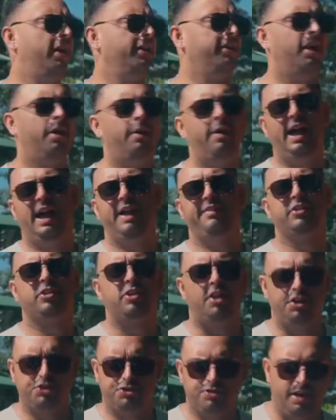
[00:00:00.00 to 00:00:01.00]
I know I have a
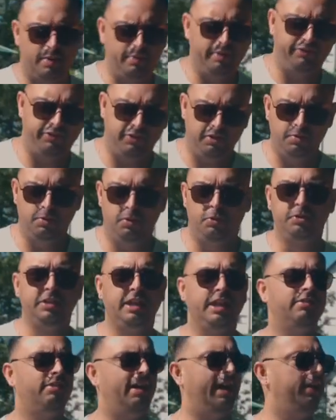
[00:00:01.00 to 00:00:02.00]
contract with you all
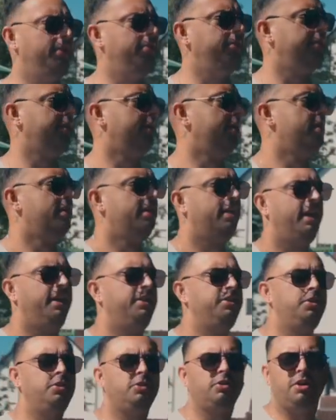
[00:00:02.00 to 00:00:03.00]
year round,
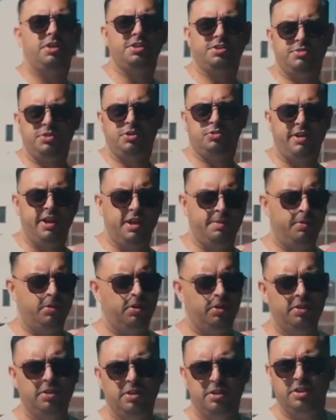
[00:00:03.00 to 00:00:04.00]
and you guys are
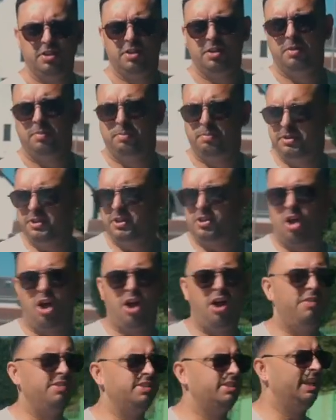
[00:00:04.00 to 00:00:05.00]
incredible, but the
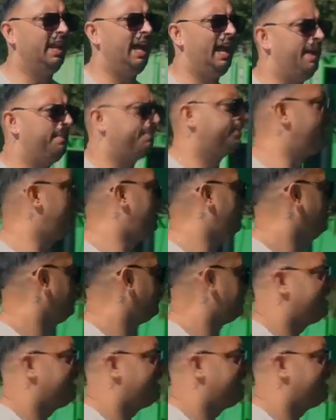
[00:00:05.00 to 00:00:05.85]
car is an absolute